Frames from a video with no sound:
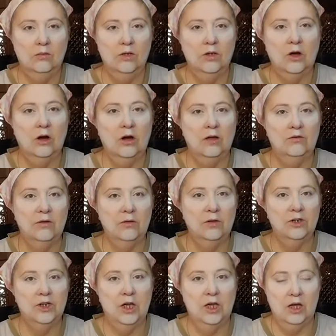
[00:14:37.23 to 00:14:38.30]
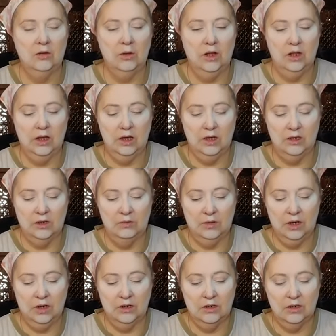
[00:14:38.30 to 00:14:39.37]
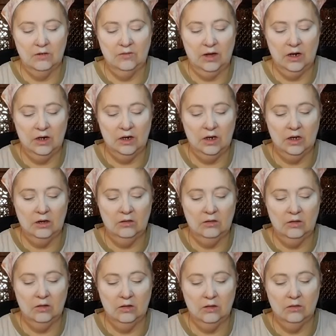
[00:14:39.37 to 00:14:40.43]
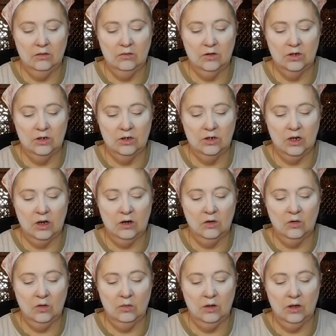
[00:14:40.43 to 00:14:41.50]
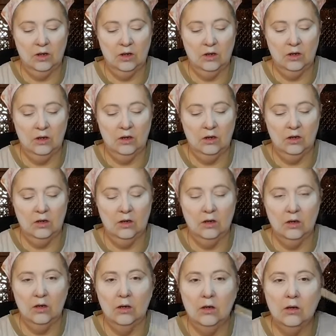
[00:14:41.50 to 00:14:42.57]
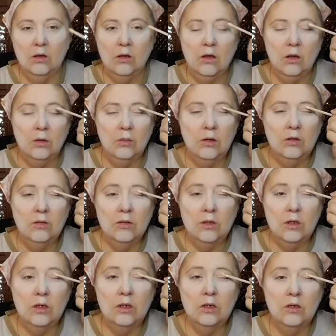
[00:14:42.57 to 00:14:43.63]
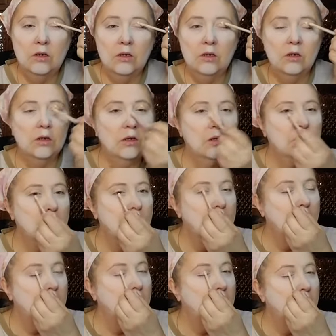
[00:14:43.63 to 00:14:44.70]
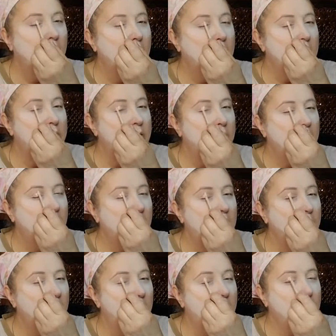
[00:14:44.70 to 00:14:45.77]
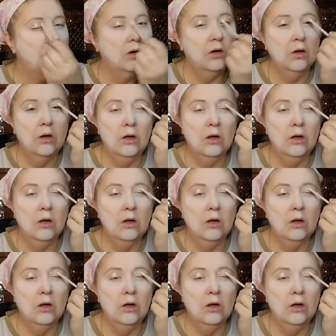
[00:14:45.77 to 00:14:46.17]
Sorry if it was shaking, my leg is up against the vanity, which it's not normally. Use this as my eye primer.